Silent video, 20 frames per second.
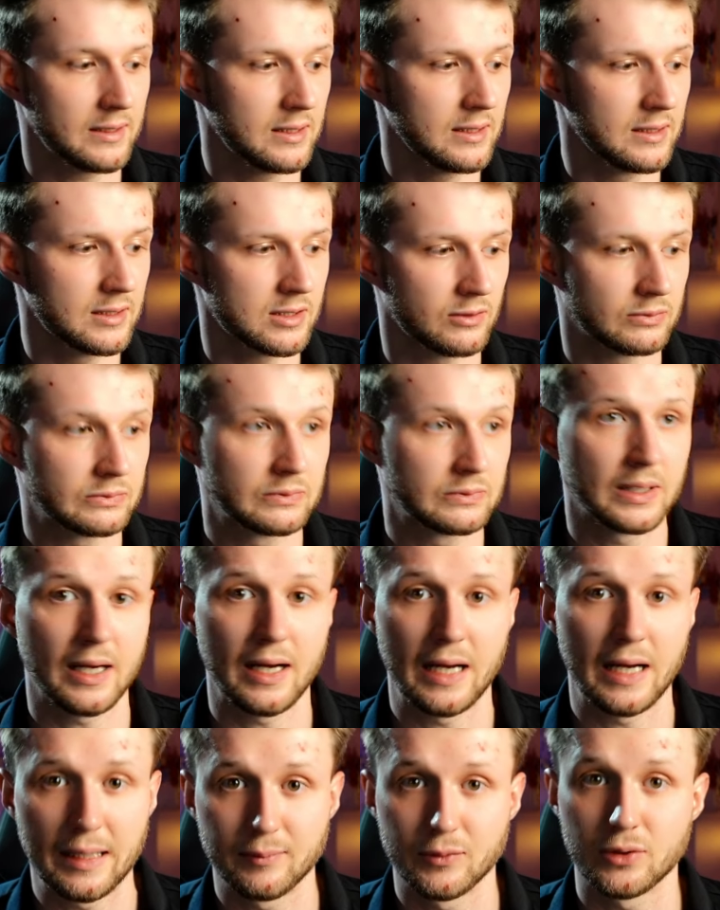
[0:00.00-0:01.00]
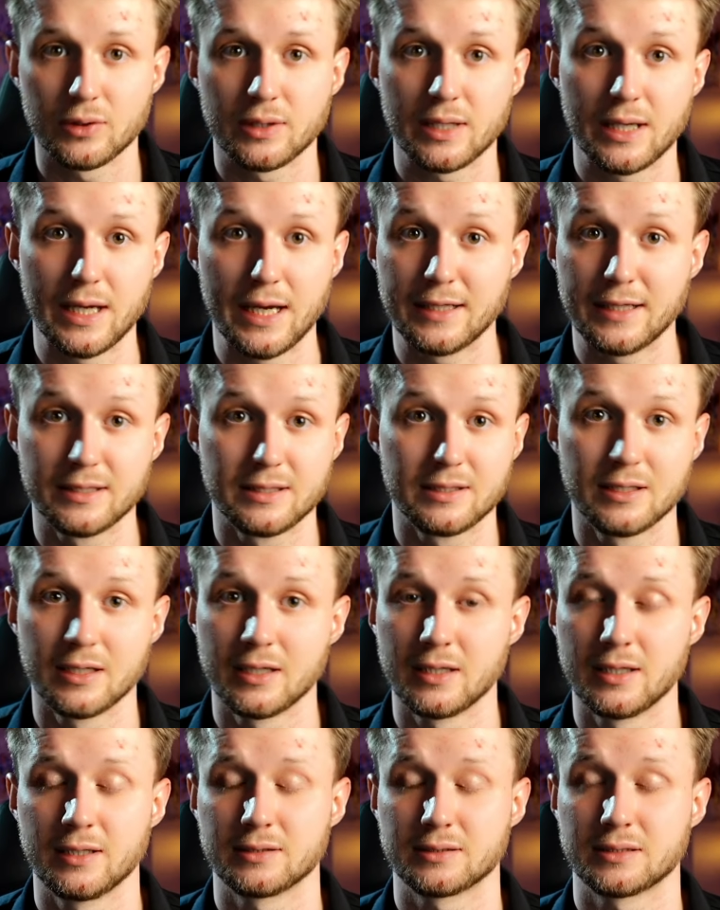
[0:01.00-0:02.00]
software. I'm not editor
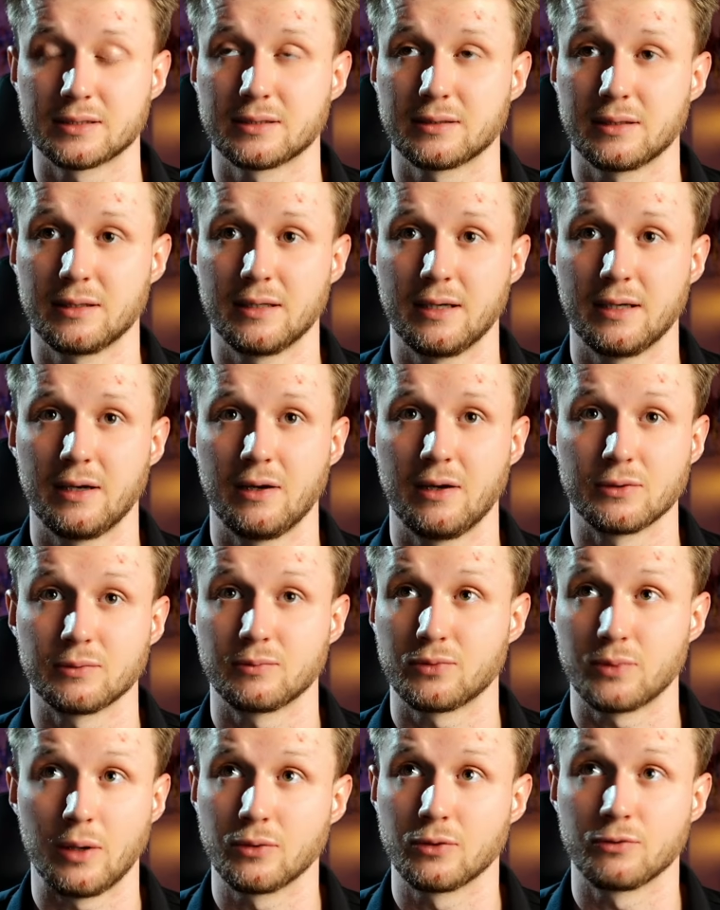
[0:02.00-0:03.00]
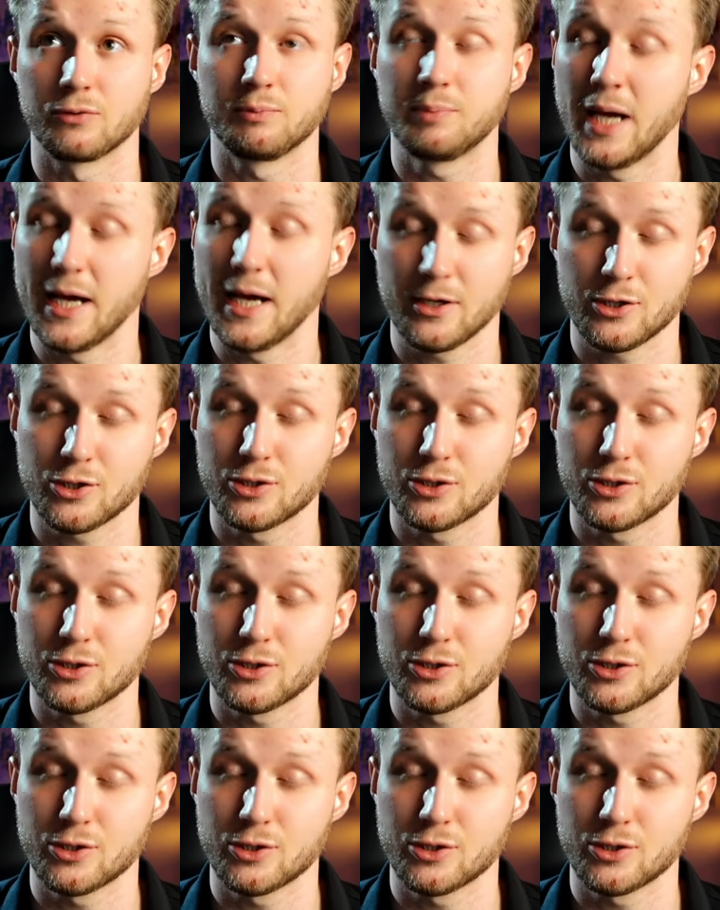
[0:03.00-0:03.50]
as out of passion.